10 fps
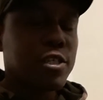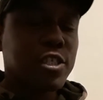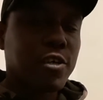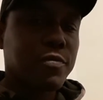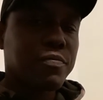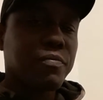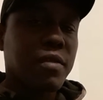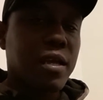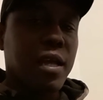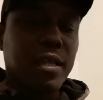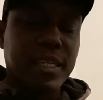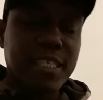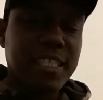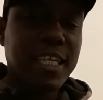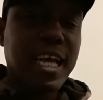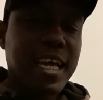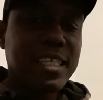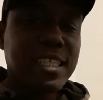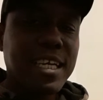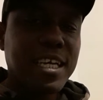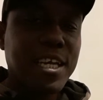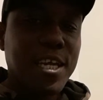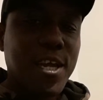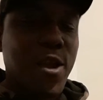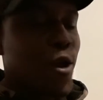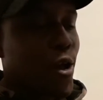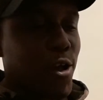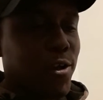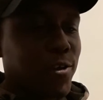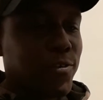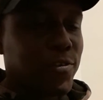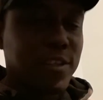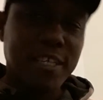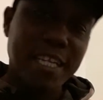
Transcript: So this is the last day of the